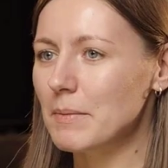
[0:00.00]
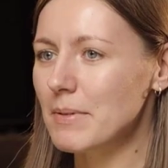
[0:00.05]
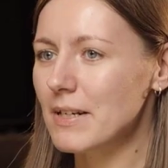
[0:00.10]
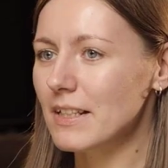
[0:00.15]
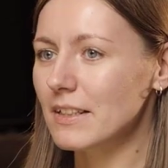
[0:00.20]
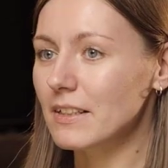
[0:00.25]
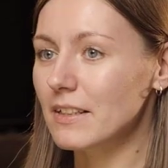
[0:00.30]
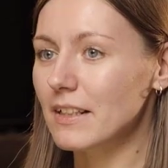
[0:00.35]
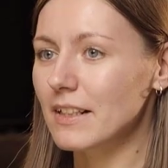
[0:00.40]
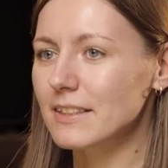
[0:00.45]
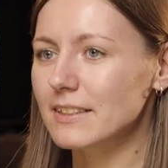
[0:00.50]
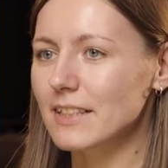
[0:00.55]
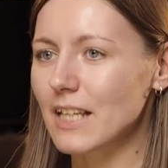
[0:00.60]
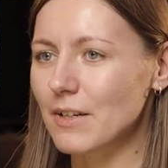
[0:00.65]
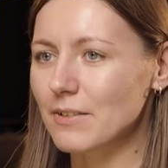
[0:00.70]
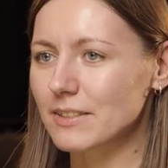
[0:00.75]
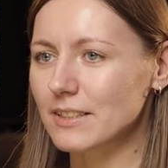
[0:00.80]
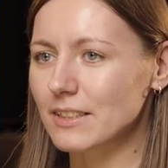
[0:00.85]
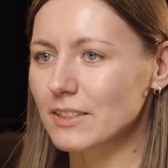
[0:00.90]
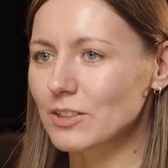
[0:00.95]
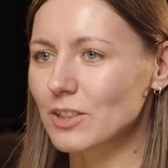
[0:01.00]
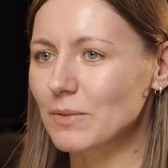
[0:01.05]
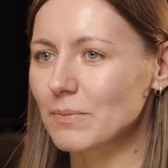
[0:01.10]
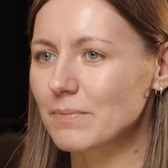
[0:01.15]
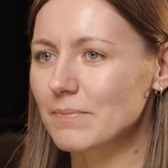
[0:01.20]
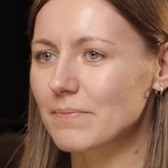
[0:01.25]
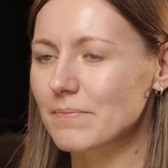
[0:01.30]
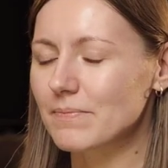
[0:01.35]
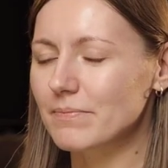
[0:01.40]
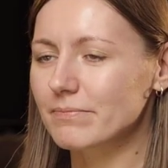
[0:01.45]
My brother has Down
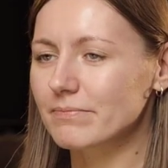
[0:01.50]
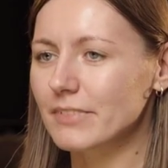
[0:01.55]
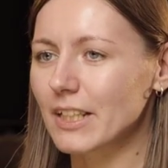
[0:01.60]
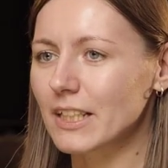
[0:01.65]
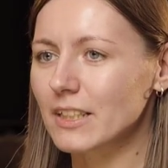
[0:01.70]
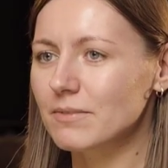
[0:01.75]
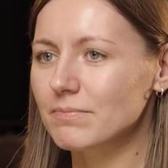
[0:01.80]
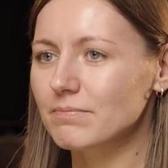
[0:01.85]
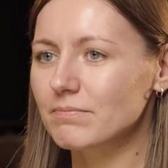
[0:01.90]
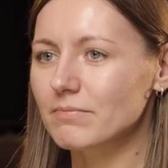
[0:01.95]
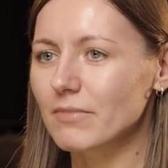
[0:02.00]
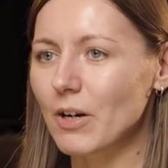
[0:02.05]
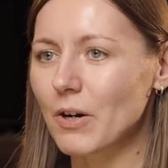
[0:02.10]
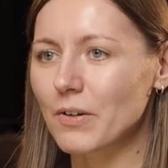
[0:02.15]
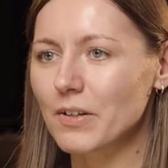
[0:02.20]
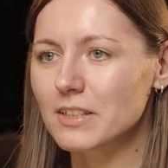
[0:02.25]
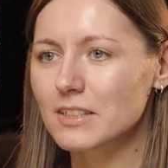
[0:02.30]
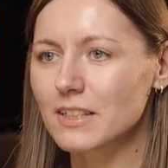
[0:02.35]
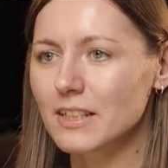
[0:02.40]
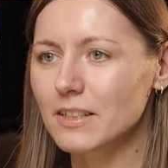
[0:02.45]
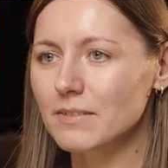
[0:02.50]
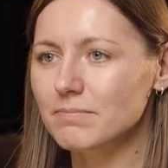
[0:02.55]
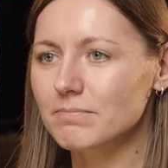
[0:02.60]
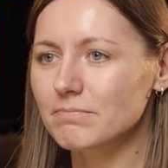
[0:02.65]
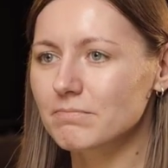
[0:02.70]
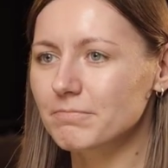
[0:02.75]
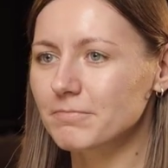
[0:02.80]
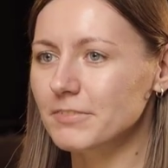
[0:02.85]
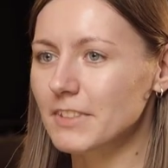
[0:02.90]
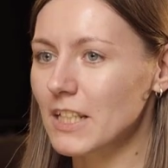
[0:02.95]
syndrome, and honestly,
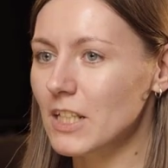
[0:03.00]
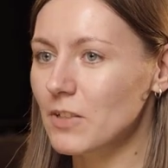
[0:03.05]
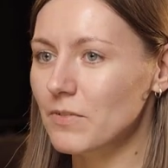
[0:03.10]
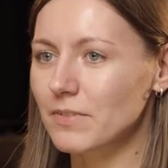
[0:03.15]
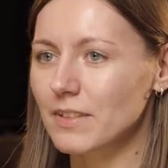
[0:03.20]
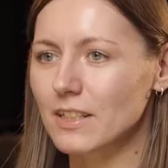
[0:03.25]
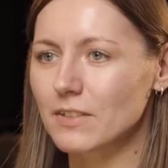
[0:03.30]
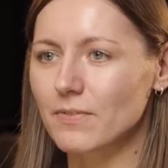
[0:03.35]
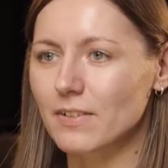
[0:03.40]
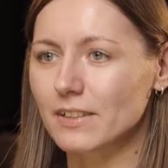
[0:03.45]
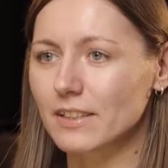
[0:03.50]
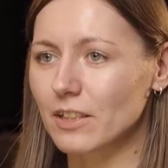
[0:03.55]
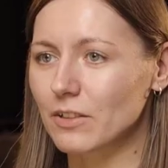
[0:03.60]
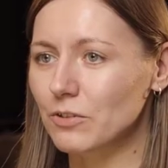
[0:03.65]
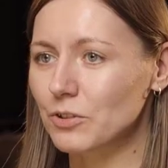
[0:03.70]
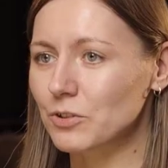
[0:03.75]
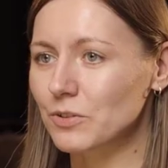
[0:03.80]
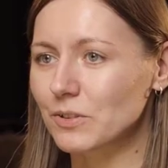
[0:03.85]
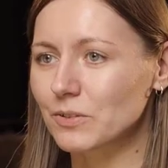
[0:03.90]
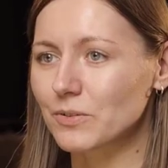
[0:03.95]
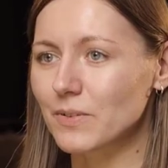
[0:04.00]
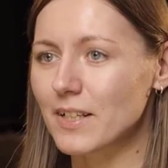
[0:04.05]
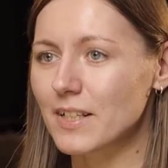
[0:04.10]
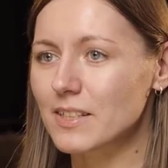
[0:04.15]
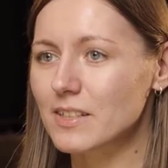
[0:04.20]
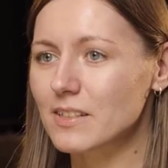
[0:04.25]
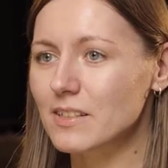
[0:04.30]
none of that felt unusual to